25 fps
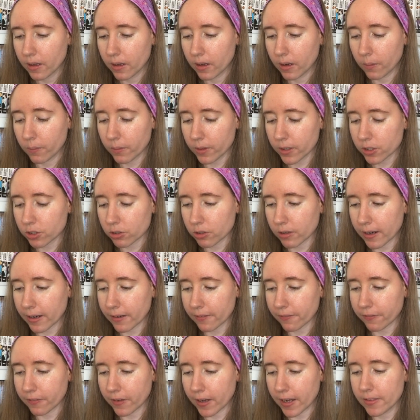I'm going to try
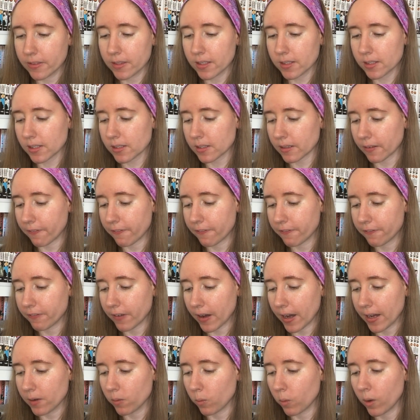and find, this is a
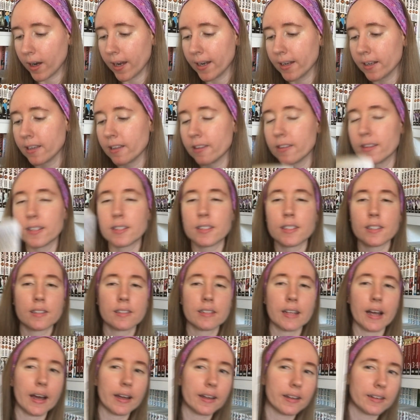fun one. This is
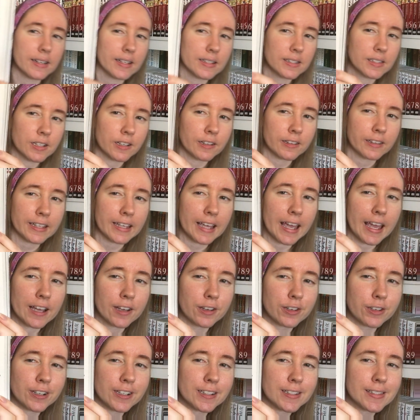not necessarily a
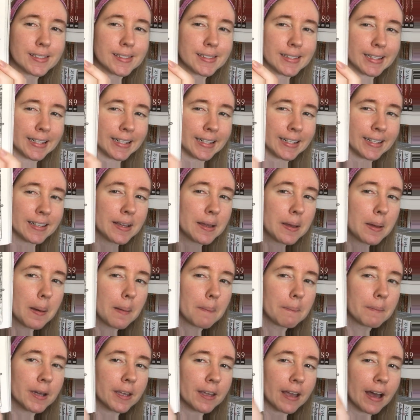good scene,
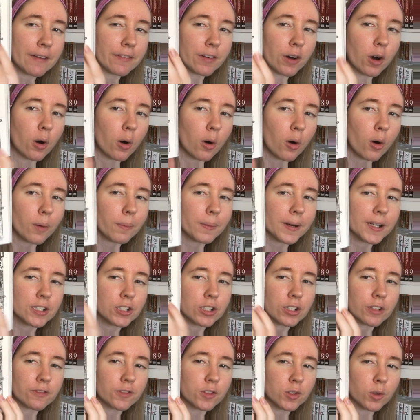but you have a whole
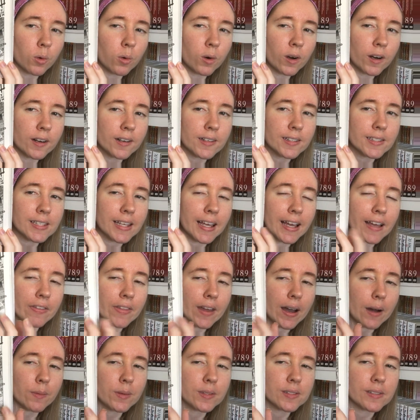bunch of doors, and
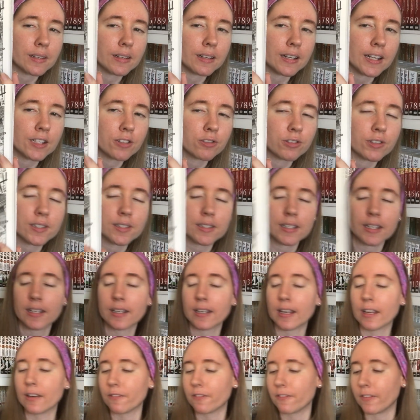that was an
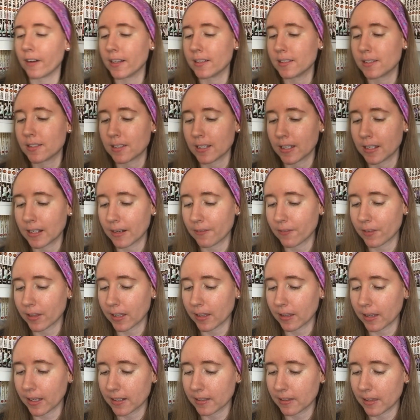interesting and fun scene. I
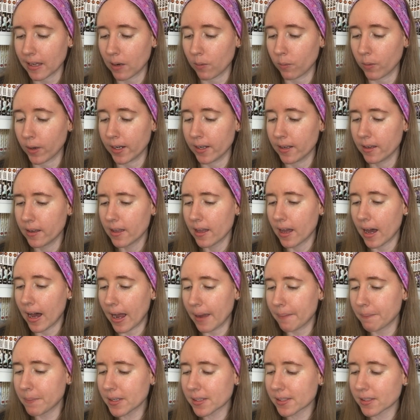really like that one.
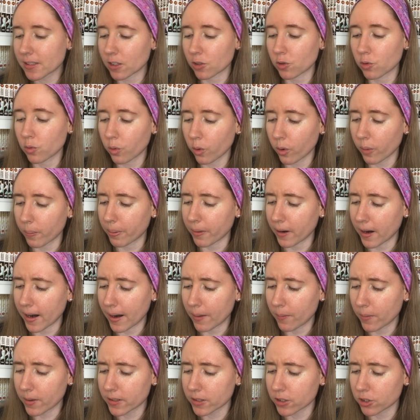I missed the cool
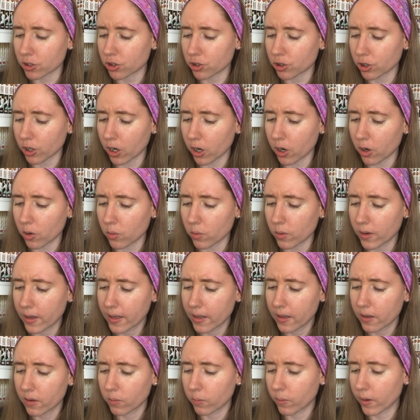part. I wanted to show
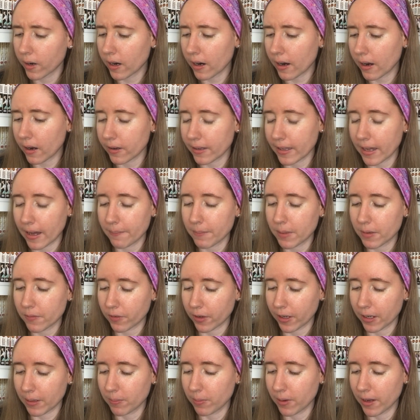where, yeah, I'm in
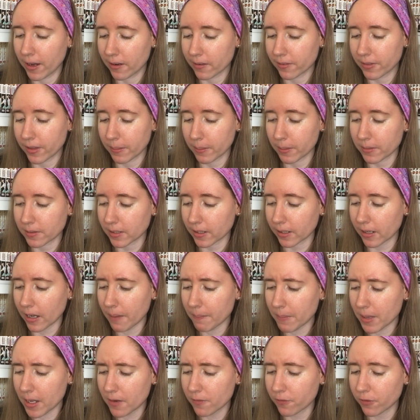volume 1. I think I was like, I'm
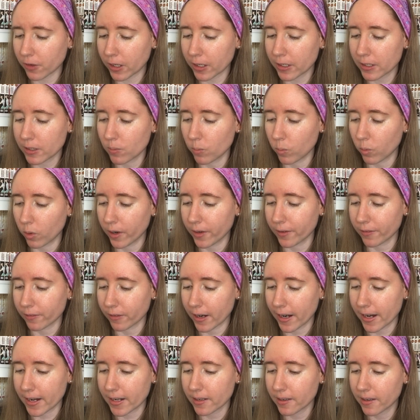in volume 1,
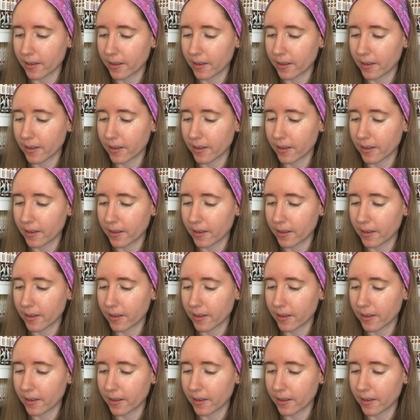right?